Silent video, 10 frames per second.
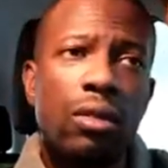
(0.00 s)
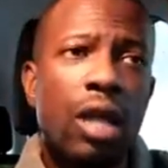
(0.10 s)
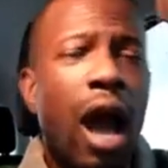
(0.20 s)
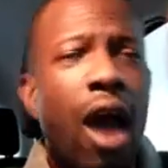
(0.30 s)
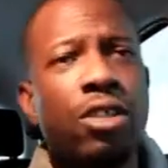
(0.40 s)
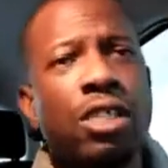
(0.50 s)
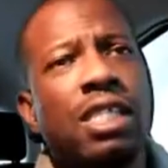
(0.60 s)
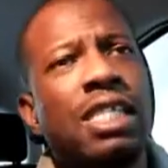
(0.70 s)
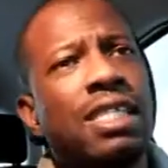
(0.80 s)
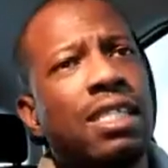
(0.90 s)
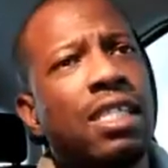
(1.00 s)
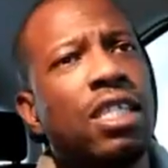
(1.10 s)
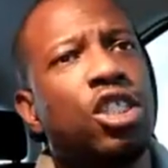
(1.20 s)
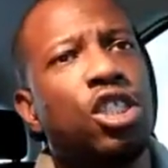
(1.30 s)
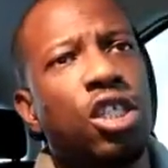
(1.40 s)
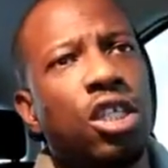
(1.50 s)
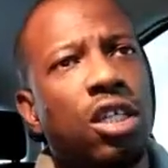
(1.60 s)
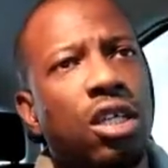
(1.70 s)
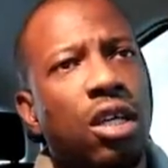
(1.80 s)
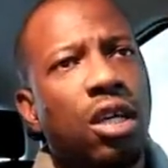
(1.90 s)
RCCG,
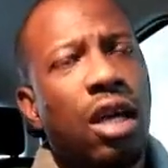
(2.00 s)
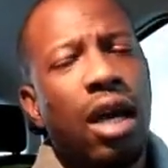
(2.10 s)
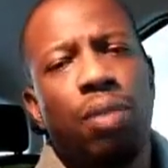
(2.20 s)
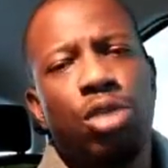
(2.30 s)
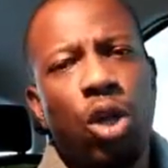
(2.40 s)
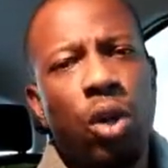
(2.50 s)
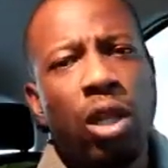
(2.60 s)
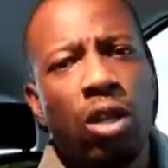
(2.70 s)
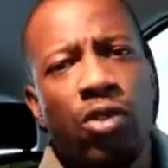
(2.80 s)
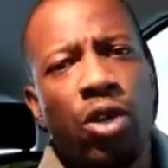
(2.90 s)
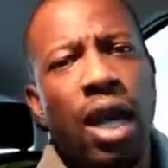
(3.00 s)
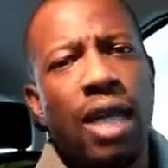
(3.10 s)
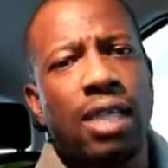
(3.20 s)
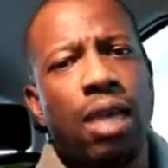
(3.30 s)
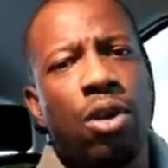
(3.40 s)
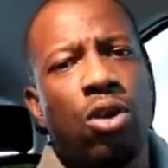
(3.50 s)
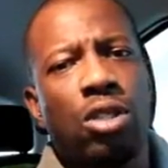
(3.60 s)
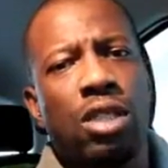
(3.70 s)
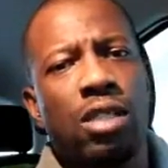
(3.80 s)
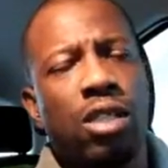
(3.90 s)
I'm sure a lot of you guys came across
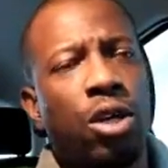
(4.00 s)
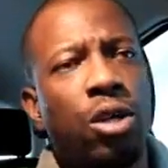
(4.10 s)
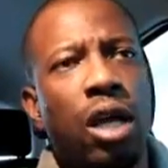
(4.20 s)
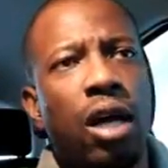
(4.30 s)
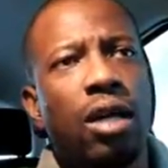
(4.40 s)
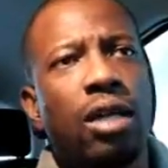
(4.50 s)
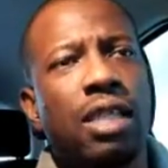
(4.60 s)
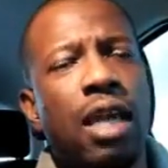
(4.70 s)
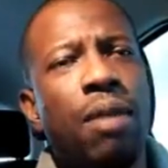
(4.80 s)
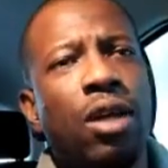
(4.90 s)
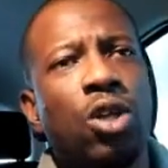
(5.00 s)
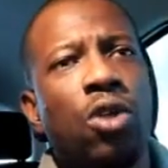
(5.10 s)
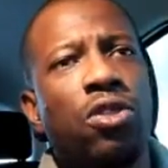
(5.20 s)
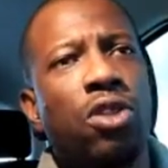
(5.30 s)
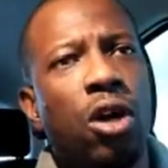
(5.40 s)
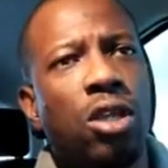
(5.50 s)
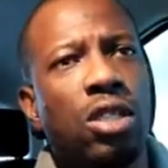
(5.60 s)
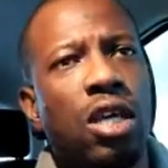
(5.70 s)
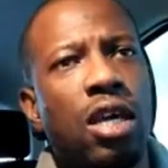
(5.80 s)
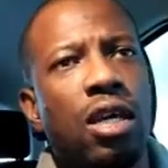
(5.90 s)
that circuit. It came out on
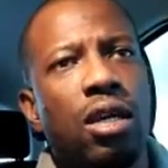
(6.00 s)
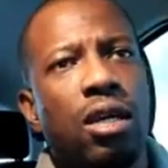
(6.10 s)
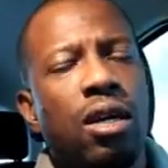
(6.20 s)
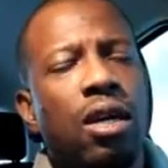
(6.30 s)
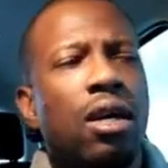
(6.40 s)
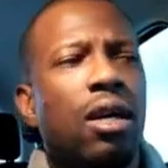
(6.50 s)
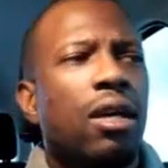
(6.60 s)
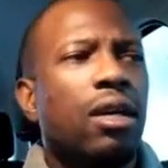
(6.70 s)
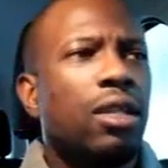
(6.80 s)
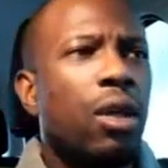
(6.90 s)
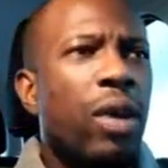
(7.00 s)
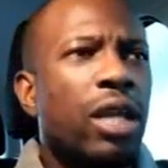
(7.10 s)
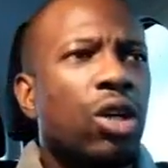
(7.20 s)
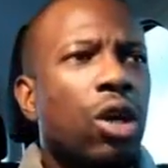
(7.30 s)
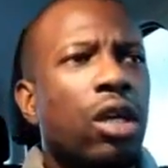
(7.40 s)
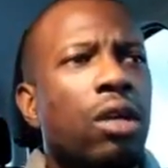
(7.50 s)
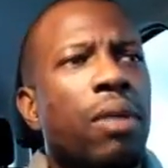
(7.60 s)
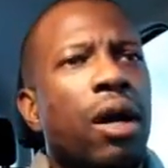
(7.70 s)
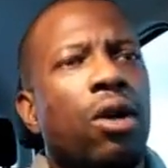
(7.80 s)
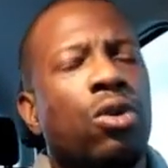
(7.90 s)
Thursday. They were talking
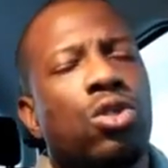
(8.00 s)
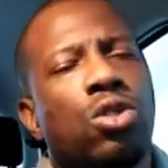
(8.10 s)
about